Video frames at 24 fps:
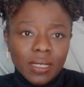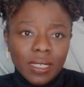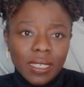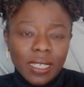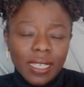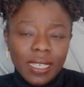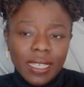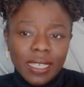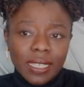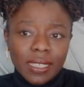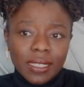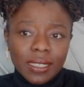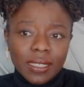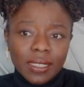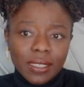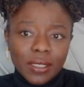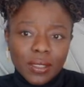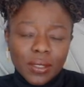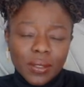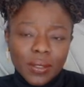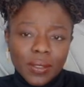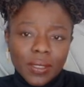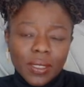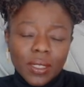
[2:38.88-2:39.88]
in
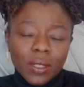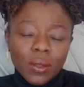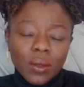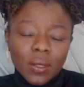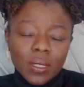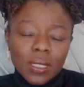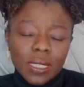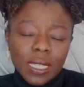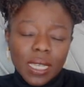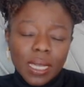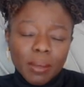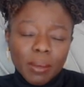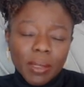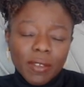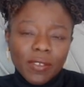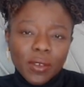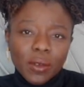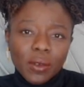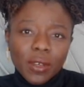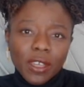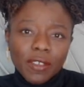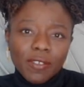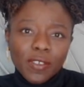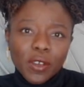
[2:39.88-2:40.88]
a long time. I
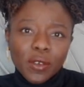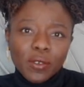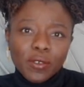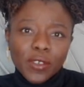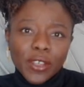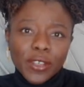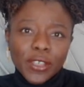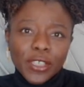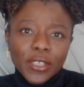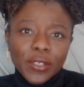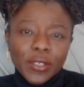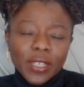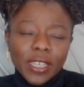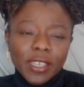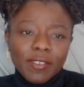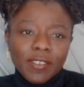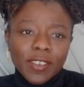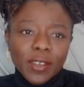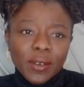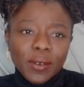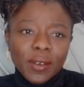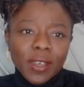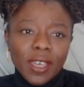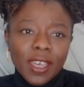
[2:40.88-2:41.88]
felt very good. I
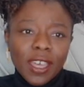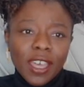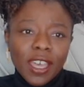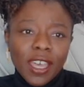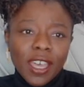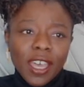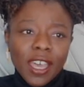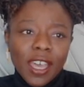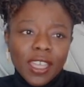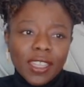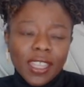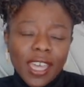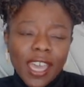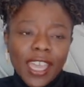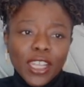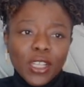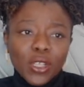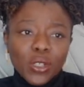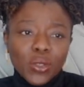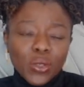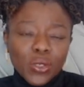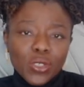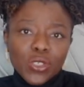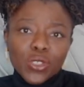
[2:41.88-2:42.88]
felt that I
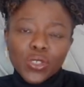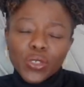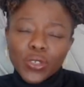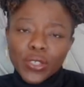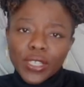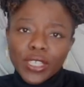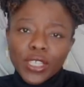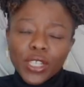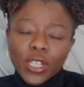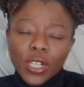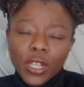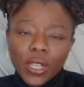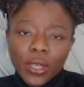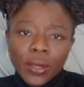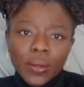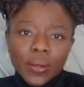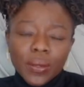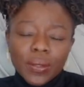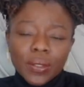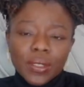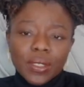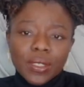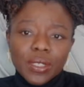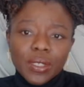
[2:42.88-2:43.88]
looked good in
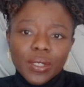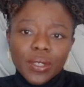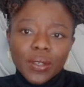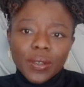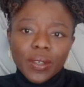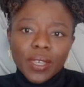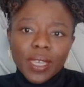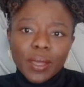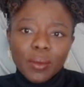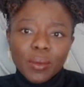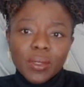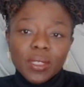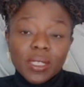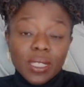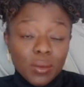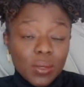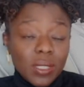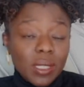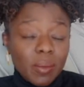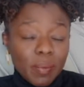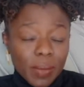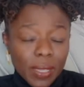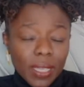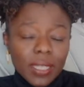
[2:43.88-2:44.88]
clothes. It
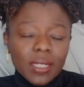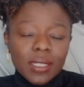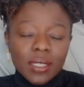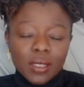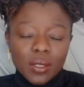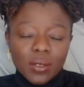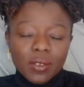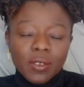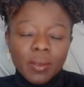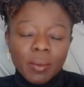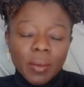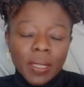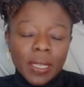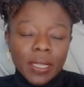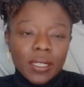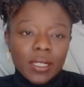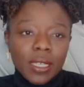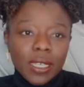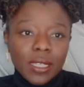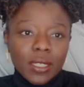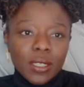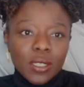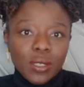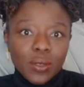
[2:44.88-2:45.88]
was a big deal for me,
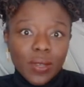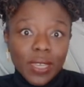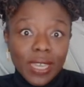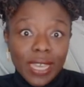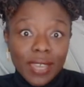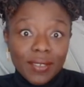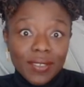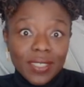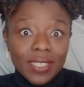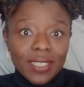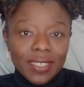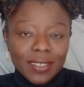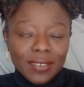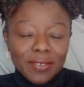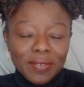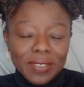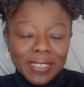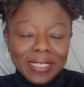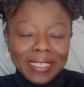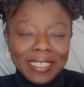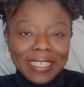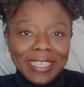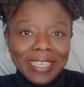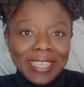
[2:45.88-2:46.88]
and so I have to
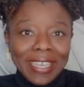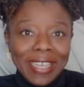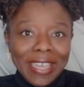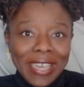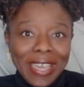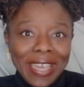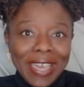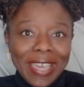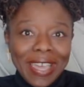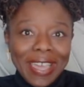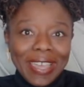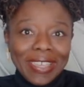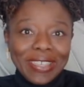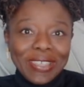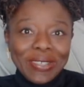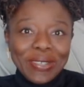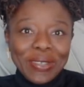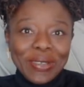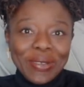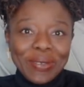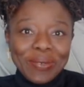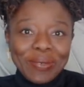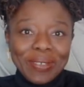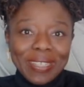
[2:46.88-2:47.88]
really
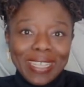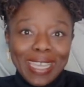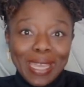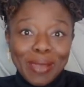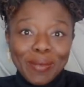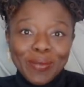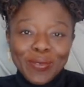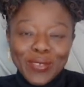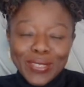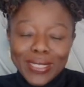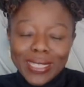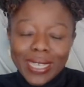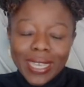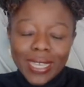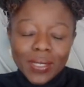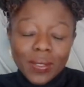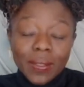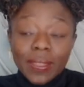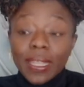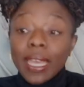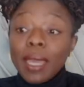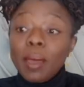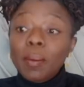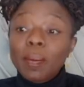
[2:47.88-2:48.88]
really emphasize
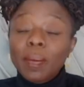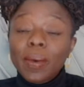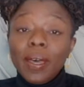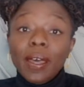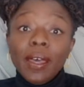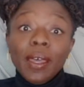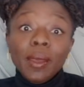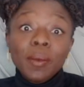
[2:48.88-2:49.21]
on that. But